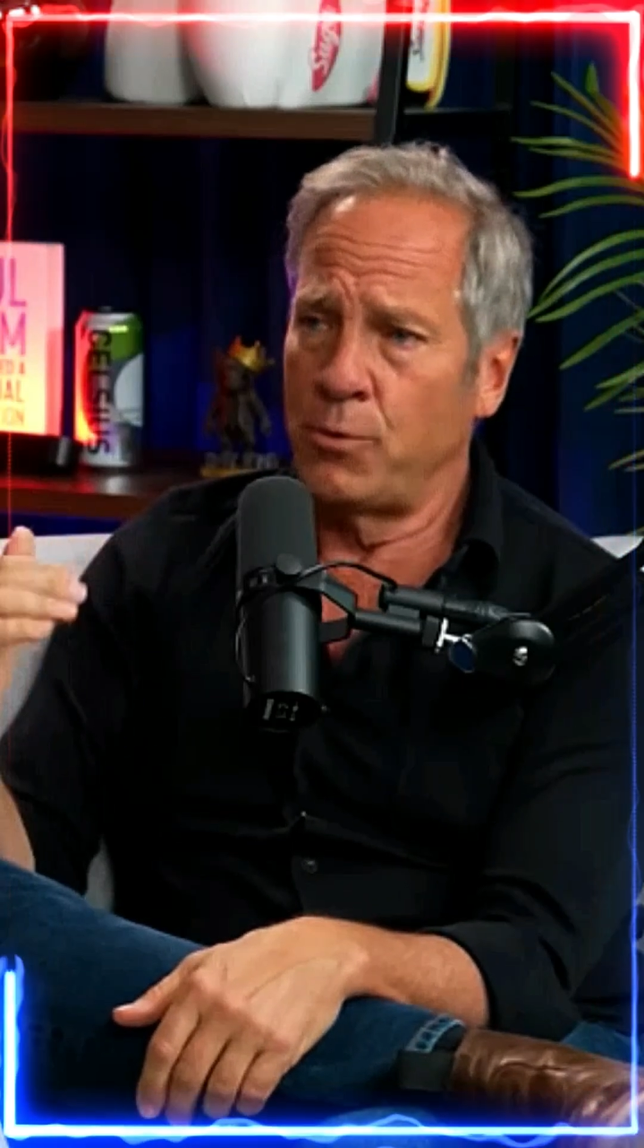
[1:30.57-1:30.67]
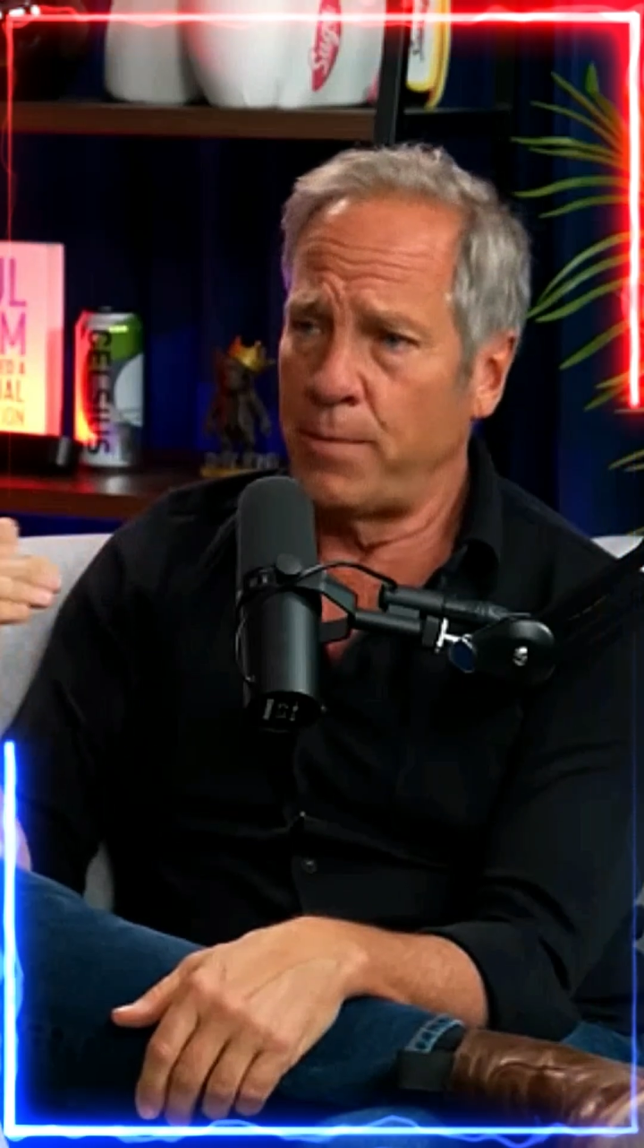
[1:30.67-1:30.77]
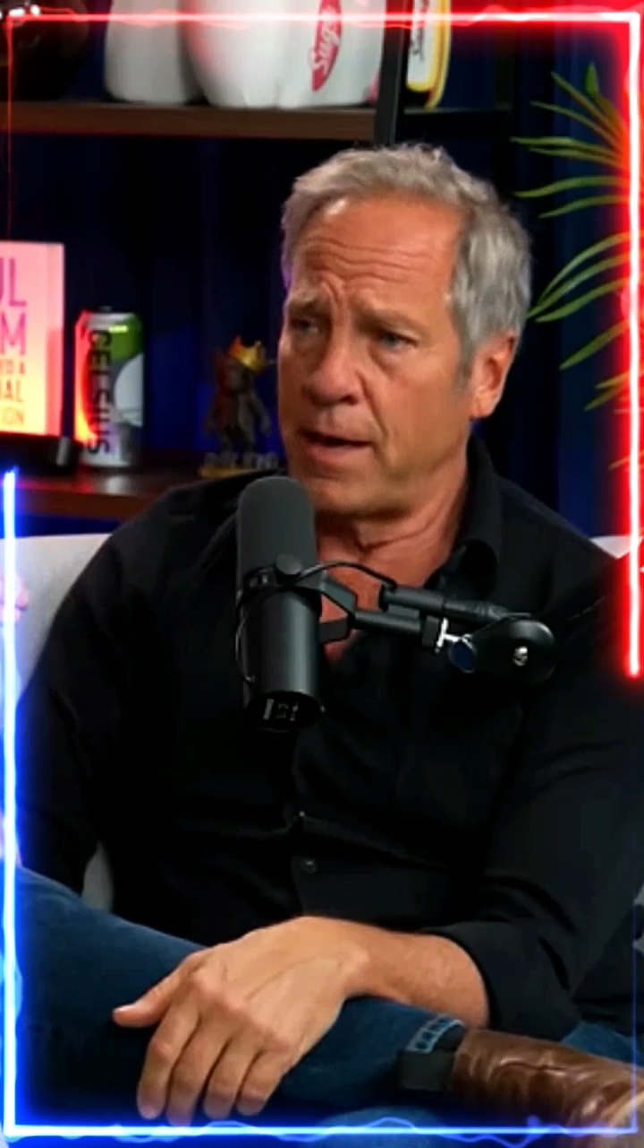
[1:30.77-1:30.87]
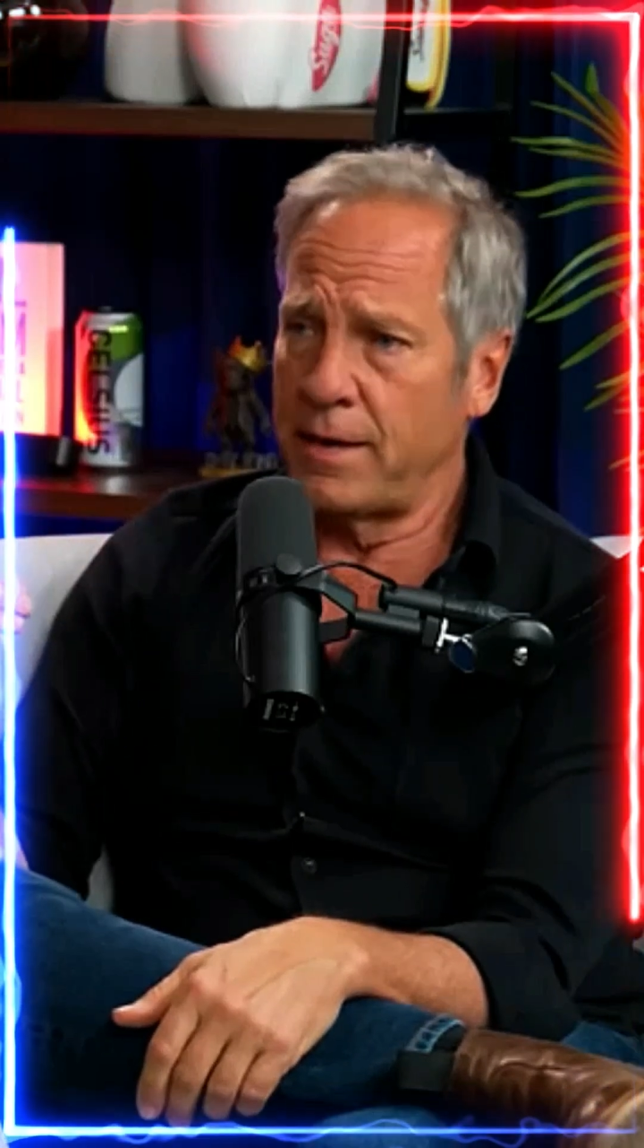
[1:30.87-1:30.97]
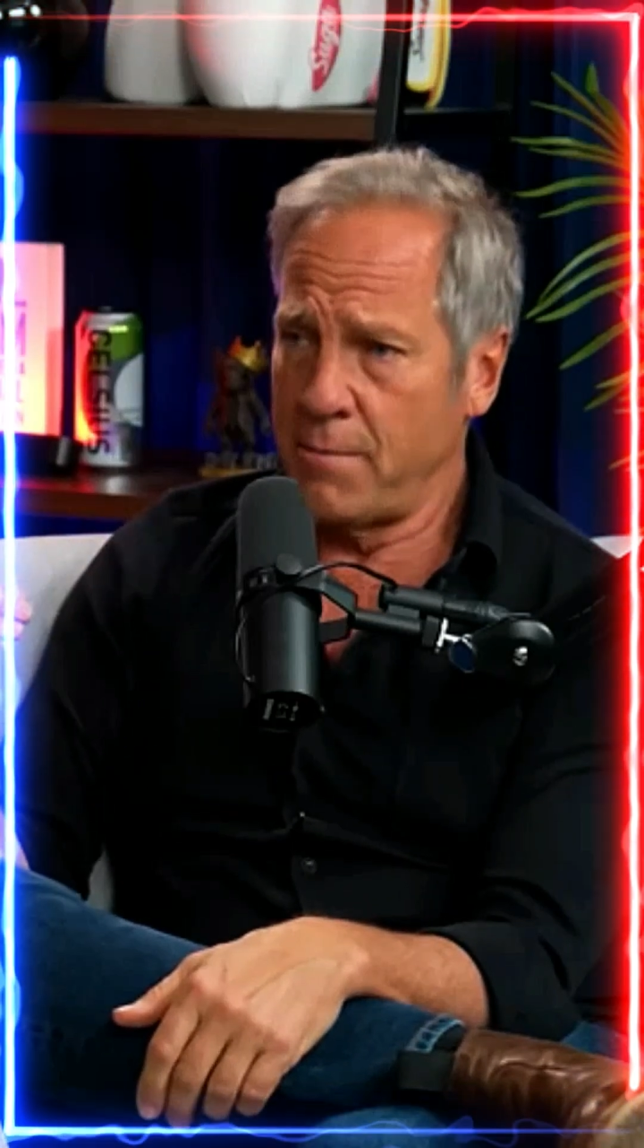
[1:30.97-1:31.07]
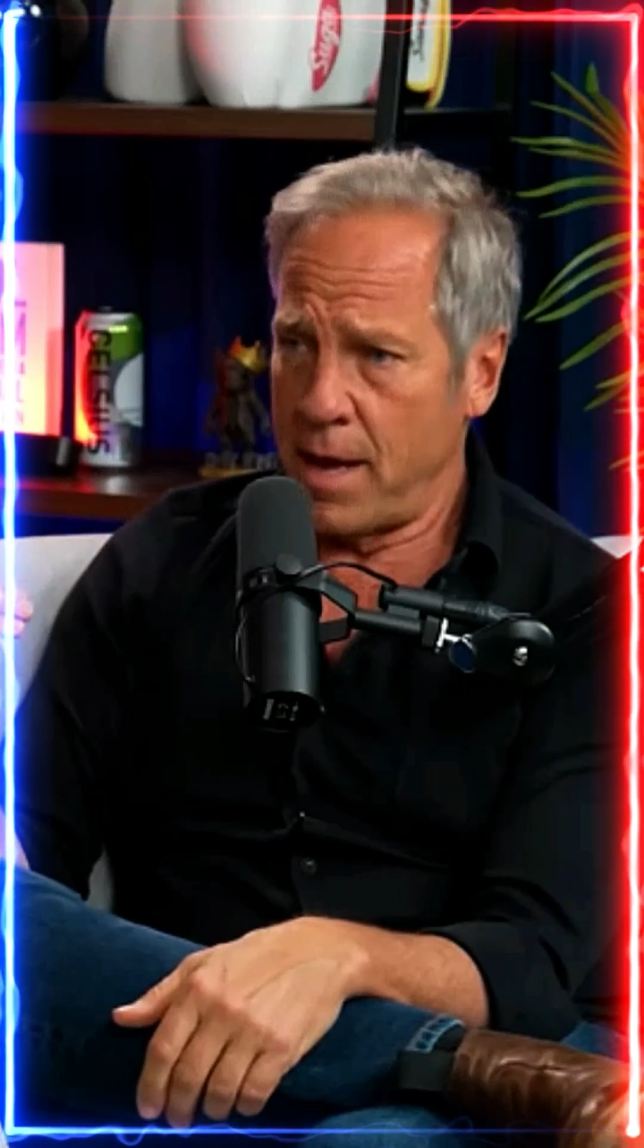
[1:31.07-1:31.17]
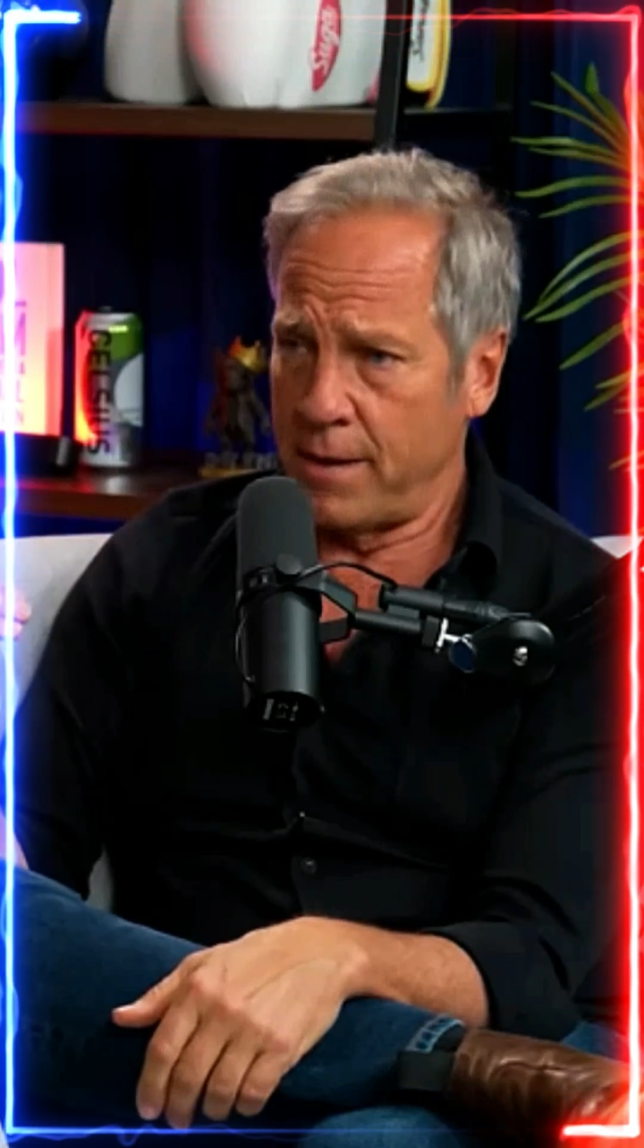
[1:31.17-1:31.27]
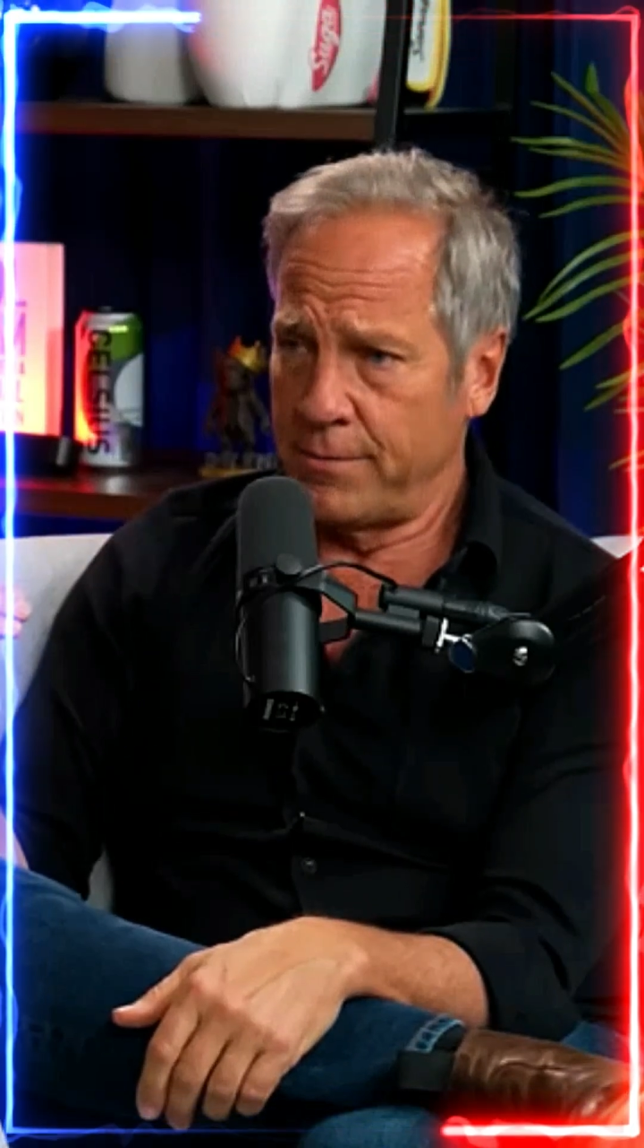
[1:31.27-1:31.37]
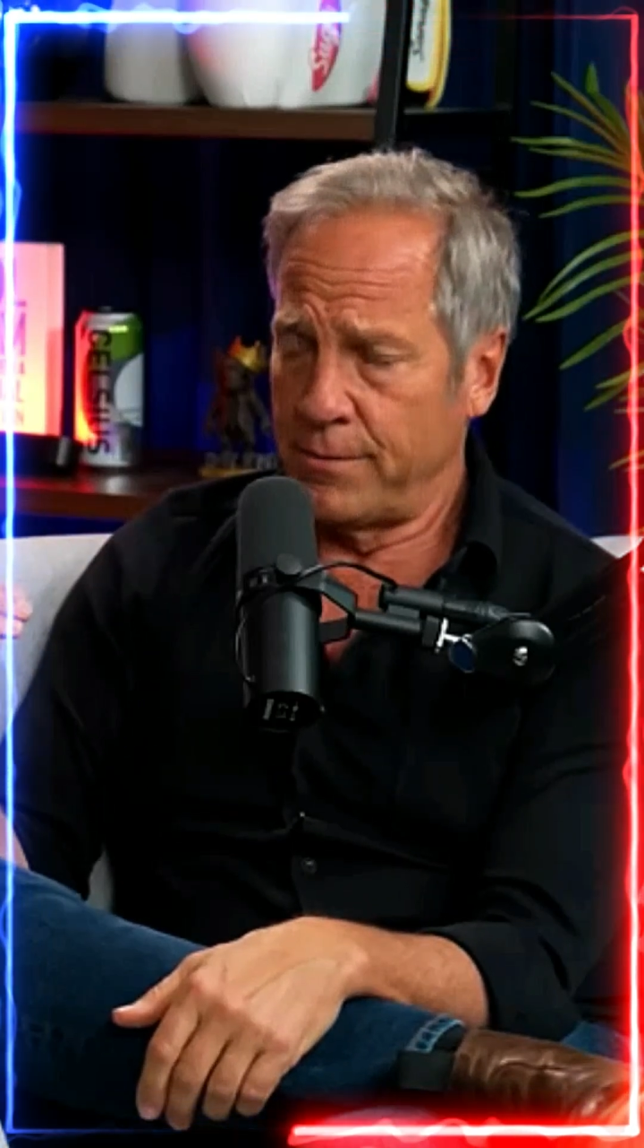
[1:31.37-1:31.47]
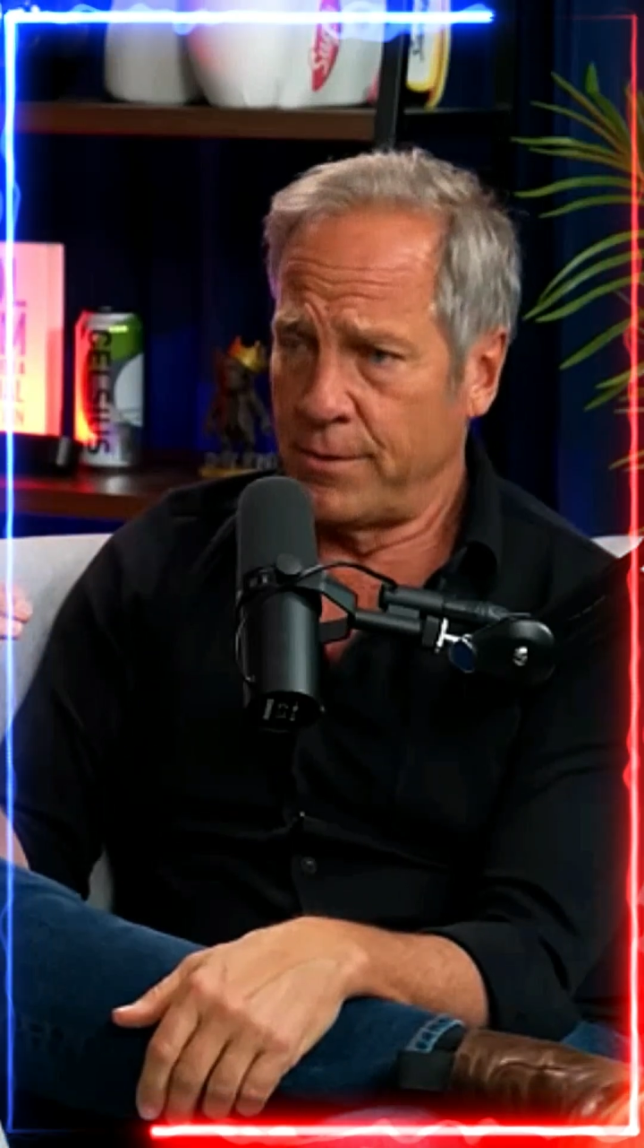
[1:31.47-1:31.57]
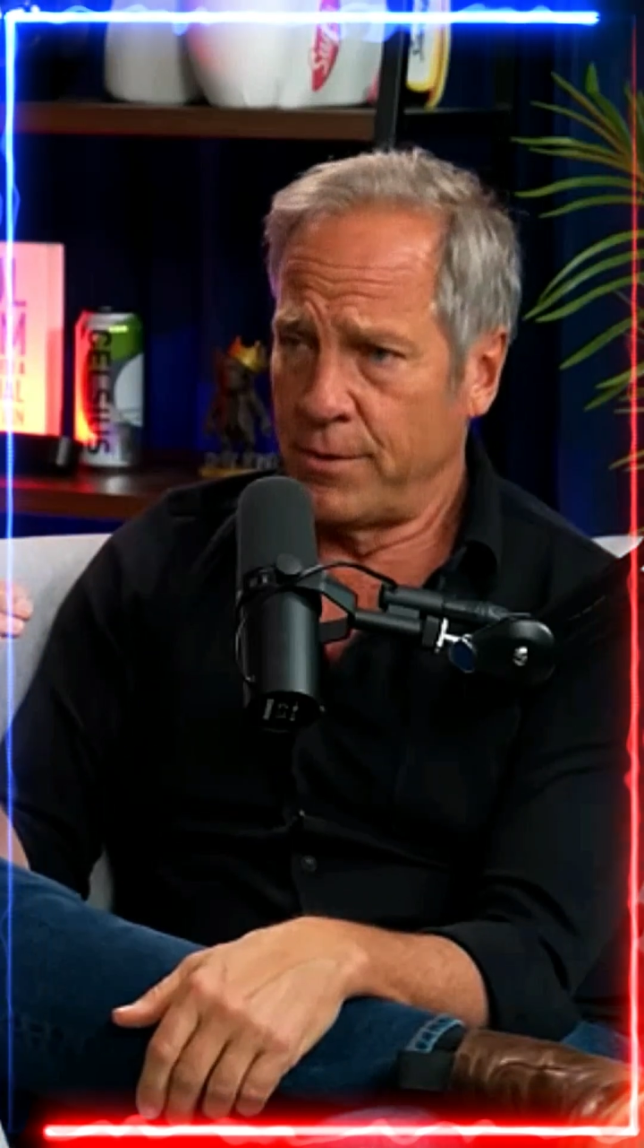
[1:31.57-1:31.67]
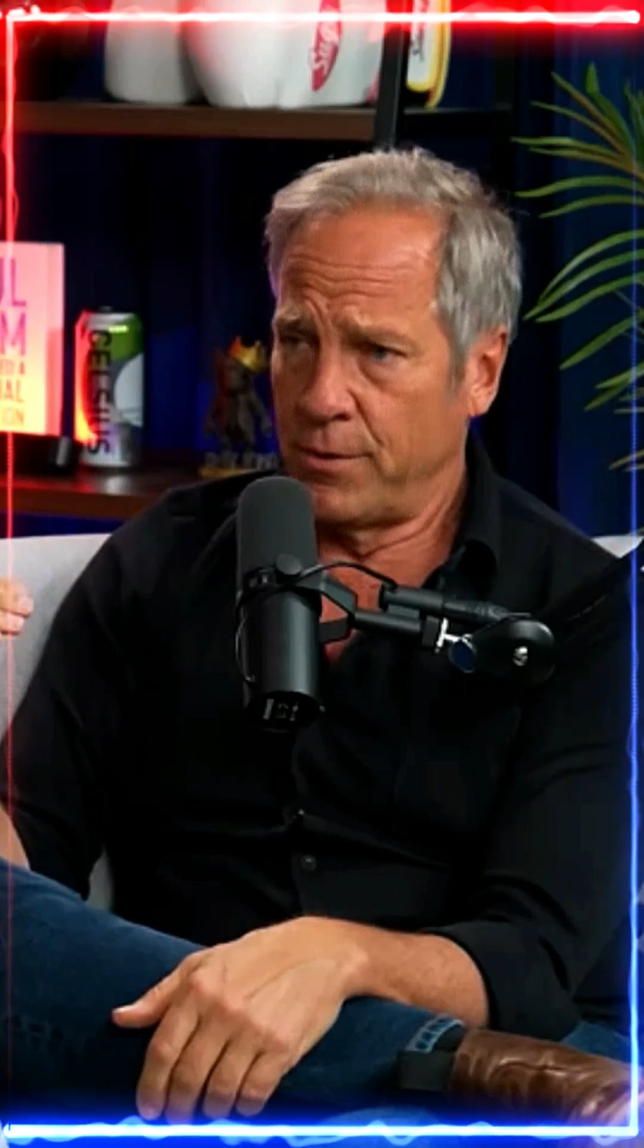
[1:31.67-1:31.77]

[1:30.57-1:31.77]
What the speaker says: able-bodied men